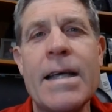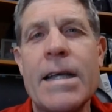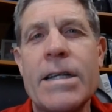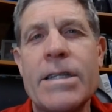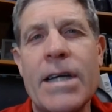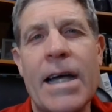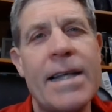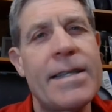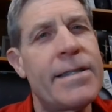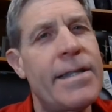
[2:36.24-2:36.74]

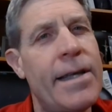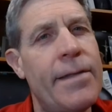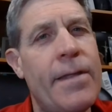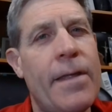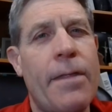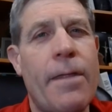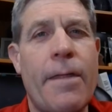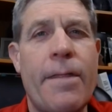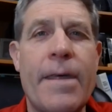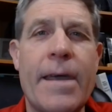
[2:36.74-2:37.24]
John said
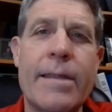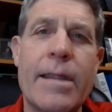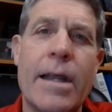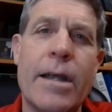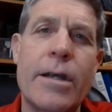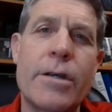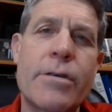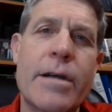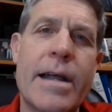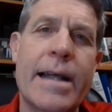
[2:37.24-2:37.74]
that the thing
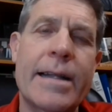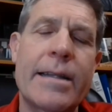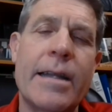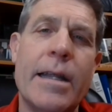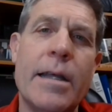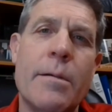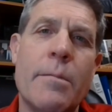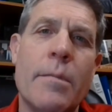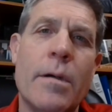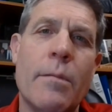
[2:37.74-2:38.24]
that attracted
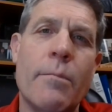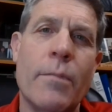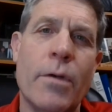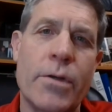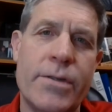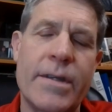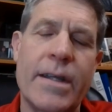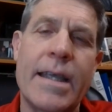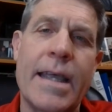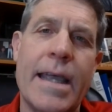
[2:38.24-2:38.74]
him
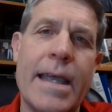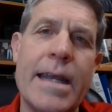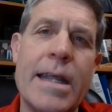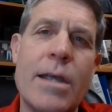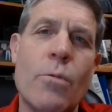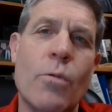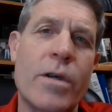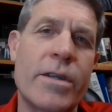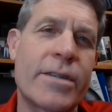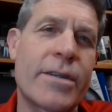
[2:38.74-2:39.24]
most to
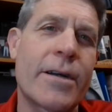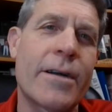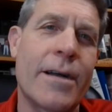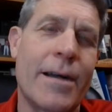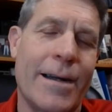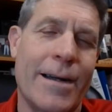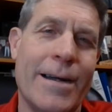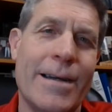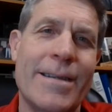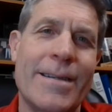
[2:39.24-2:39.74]
Katie was her
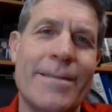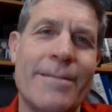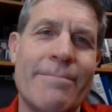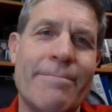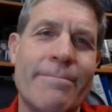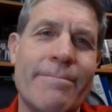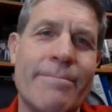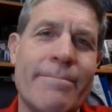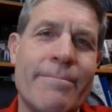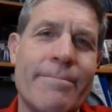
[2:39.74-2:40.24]
heart.
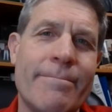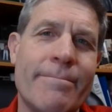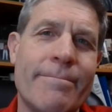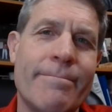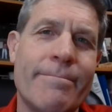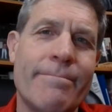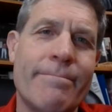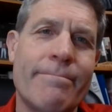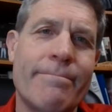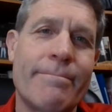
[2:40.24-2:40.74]

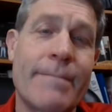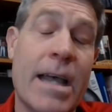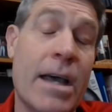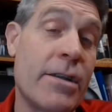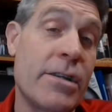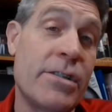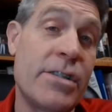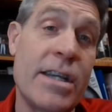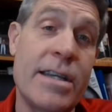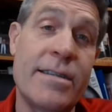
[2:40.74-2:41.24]
How
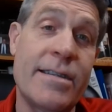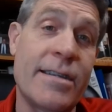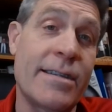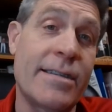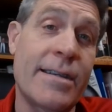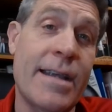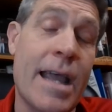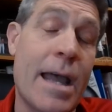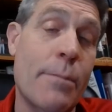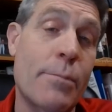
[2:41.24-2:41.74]
did
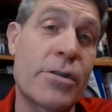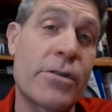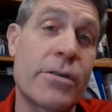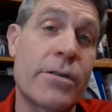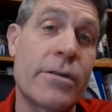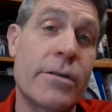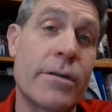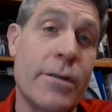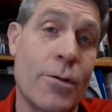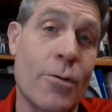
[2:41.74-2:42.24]
Jesus
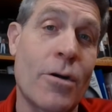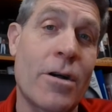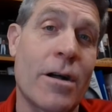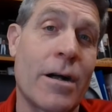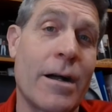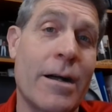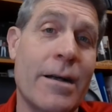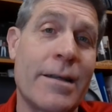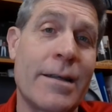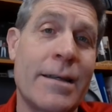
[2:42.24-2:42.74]
capture your
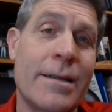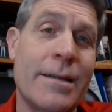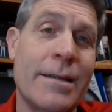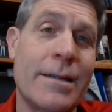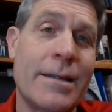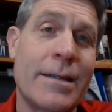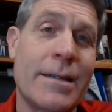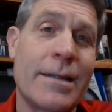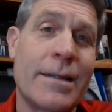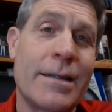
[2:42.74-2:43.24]
heart?
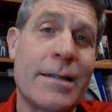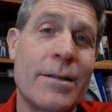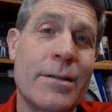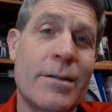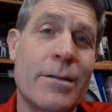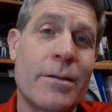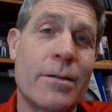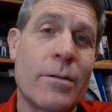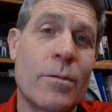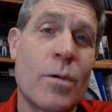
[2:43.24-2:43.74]

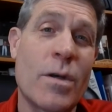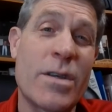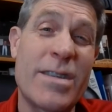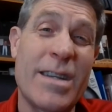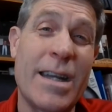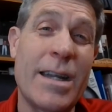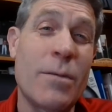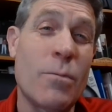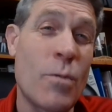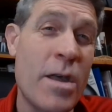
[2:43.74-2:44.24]

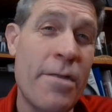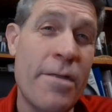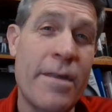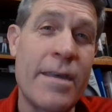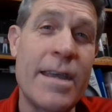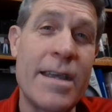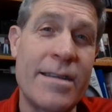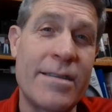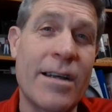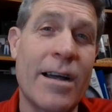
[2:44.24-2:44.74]
Wasn't it with
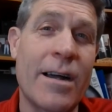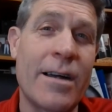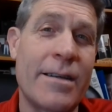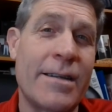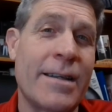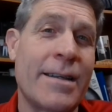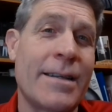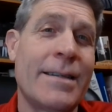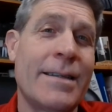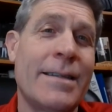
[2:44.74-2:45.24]
his
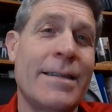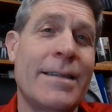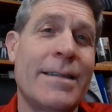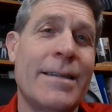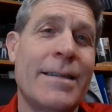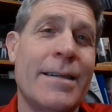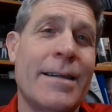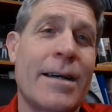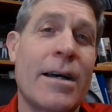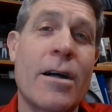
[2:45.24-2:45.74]
heart?
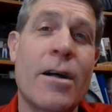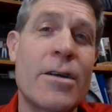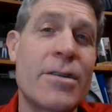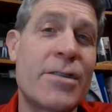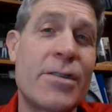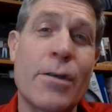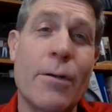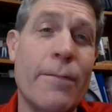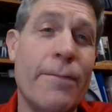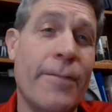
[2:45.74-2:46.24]
A heart
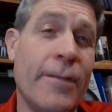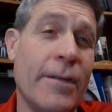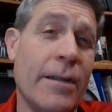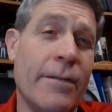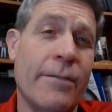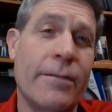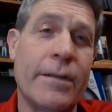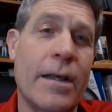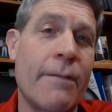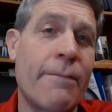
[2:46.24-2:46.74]
so full
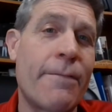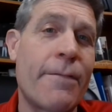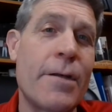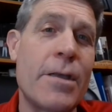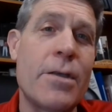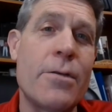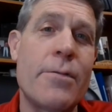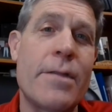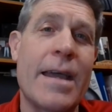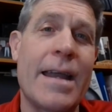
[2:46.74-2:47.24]
of love for
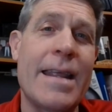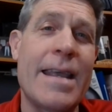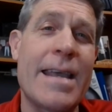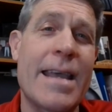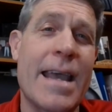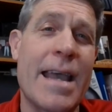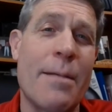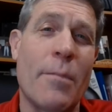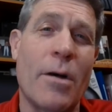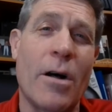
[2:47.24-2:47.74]
you that he
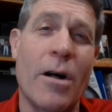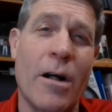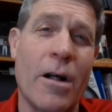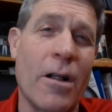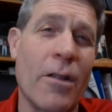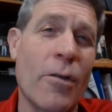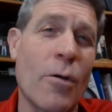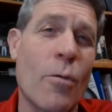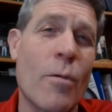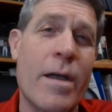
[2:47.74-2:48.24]
came
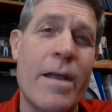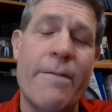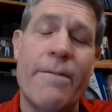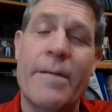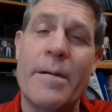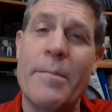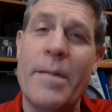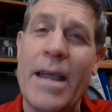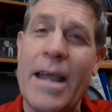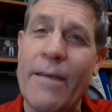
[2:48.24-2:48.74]
all the way
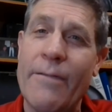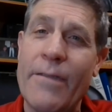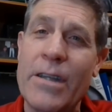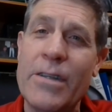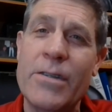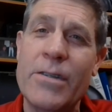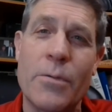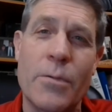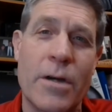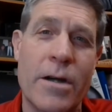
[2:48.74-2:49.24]
from
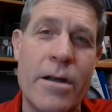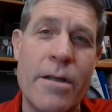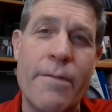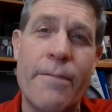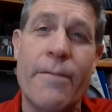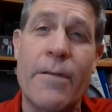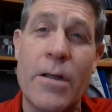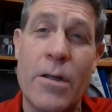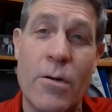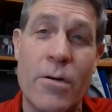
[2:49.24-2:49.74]
heaven to earth
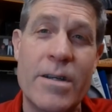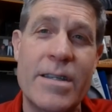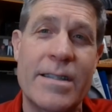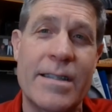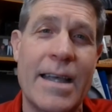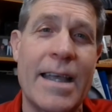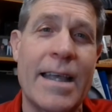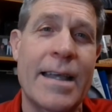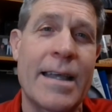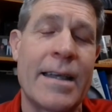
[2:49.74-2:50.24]
for your
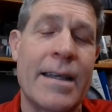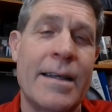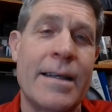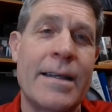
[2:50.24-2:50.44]
sake,